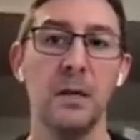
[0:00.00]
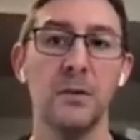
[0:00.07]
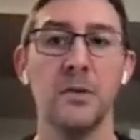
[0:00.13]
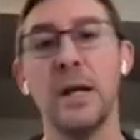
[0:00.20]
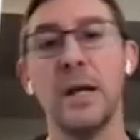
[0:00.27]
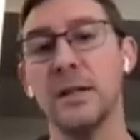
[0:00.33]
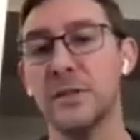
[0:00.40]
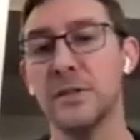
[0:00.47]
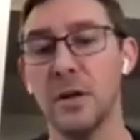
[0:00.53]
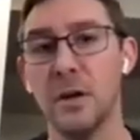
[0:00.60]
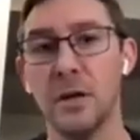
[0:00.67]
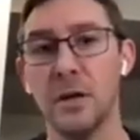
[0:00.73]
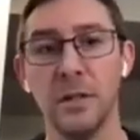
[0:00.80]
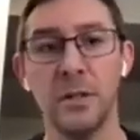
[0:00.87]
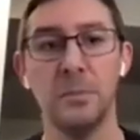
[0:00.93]
So now let's
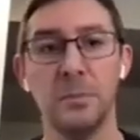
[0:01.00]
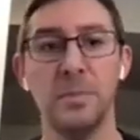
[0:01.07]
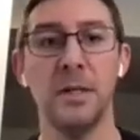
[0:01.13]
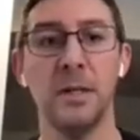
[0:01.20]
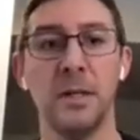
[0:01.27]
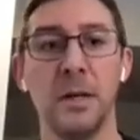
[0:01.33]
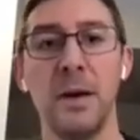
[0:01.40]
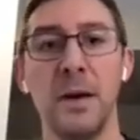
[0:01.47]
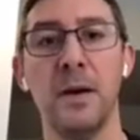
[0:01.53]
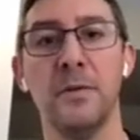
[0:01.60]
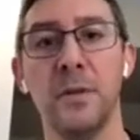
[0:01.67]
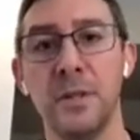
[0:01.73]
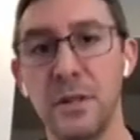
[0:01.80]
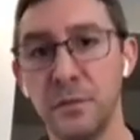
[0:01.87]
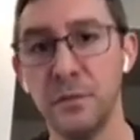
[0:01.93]
talk a little bit
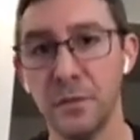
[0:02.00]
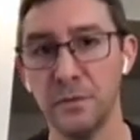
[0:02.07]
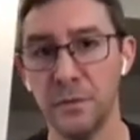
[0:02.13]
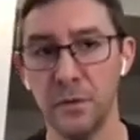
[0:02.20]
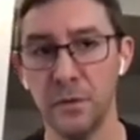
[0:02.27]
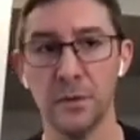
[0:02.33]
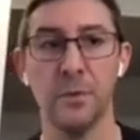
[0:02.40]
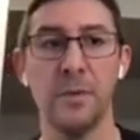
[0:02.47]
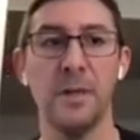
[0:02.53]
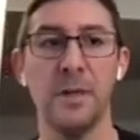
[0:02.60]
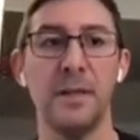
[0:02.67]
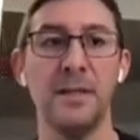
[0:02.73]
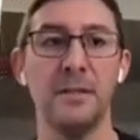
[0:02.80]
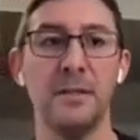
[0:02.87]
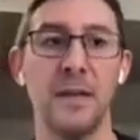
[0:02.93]
about the different
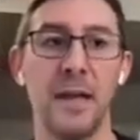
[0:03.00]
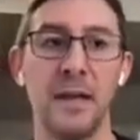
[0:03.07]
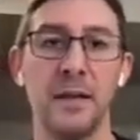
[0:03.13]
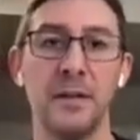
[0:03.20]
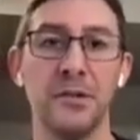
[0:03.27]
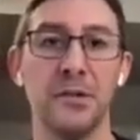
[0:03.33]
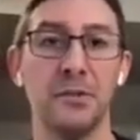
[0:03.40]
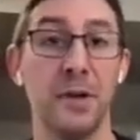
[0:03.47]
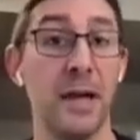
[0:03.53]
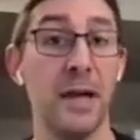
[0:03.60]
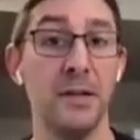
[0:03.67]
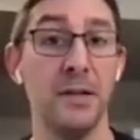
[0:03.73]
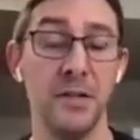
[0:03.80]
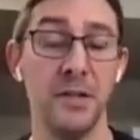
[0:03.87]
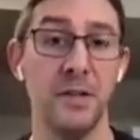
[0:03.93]
vulnerability scanning
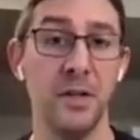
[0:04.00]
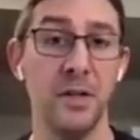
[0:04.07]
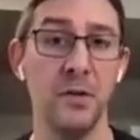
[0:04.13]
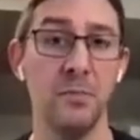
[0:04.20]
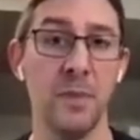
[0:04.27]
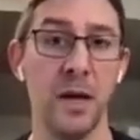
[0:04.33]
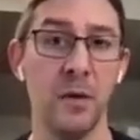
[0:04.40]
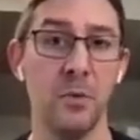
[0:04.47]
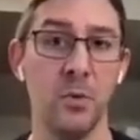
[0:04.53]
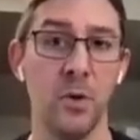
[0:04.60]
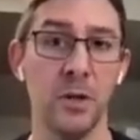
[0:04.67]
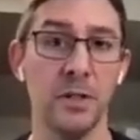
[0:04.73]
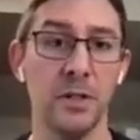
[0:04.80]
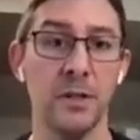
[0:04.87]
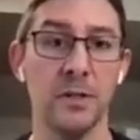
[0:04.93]
strategies that you might
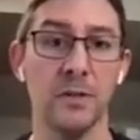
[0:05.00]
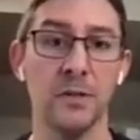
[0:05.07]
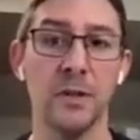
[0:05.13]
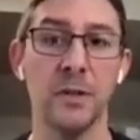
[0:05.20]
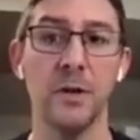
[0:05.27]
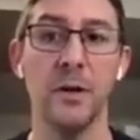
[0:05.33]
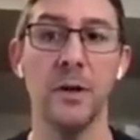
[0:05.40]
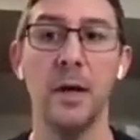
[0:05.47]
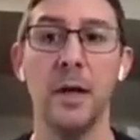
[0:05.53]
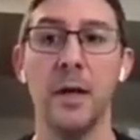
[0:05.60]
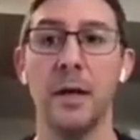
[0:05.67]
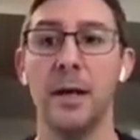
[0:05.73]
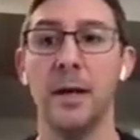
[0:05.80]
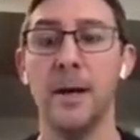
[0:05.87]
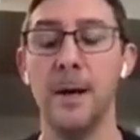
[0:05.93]
want to consider.
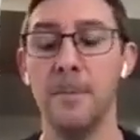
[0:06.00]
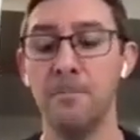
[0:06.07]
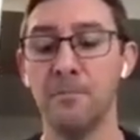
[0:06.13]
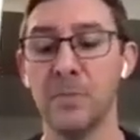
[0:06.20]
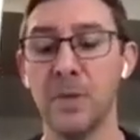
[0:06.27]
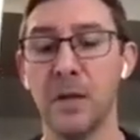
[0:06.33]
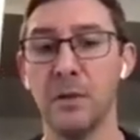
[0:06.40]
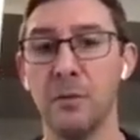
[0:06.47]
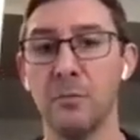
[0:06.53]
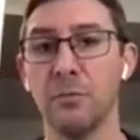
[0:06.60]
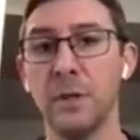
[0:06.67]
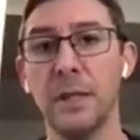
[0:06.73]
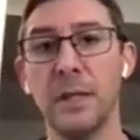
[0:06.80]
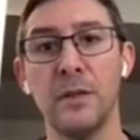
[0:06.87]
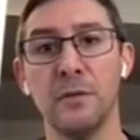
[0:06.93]

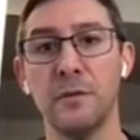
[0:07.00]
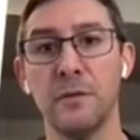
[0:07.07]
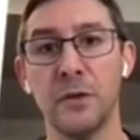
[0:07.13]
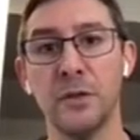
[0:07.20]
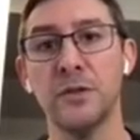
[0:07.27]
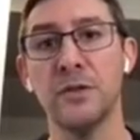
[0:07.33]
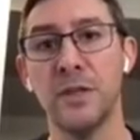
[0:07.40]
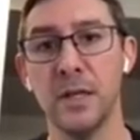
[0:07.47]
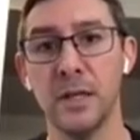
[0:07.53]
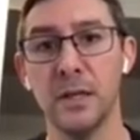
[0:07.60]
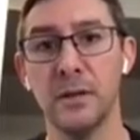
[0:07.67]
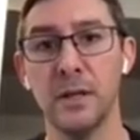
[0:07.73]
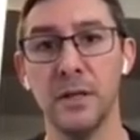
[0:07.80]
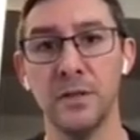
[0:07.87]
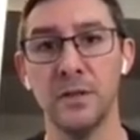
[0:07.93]
Really, the first
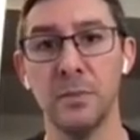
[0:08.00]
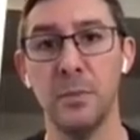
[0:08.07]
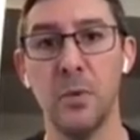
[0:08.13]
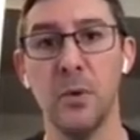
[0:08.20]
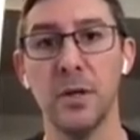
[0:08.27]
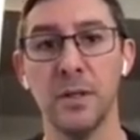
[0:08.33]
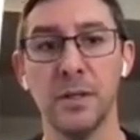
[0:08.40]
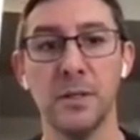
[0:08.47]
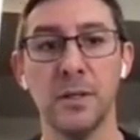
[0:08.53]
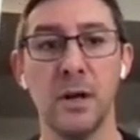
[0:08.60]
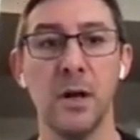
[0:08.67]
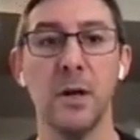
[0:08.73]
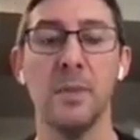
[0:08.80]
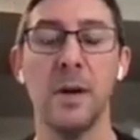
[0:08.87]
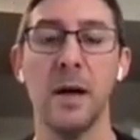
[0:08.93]
thing that is important to
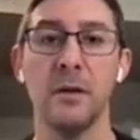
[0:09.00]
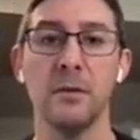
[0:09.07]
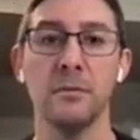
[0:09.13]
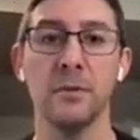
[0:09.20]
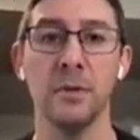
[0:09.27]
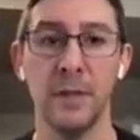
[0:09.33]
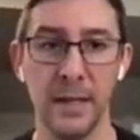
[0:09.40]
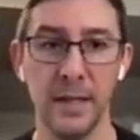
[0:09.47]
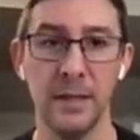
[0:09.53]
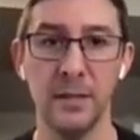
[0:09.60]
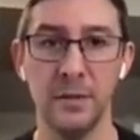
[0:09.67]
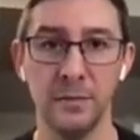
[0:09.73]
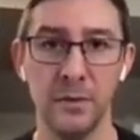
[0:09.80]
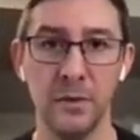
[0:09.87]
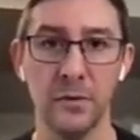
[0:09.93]
talk about related
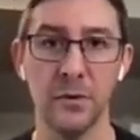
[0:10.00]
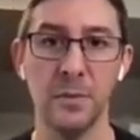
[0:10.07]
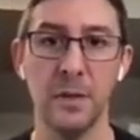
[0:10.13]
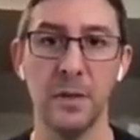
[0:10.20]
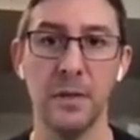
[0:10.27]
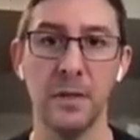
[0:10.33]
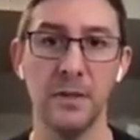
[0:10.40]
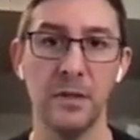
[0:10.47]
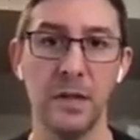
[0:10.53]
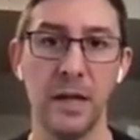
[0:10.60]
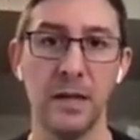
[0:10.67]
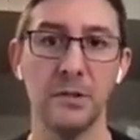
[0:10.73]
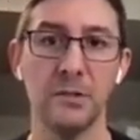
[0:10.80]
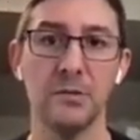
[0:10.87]
to vulnerability scanning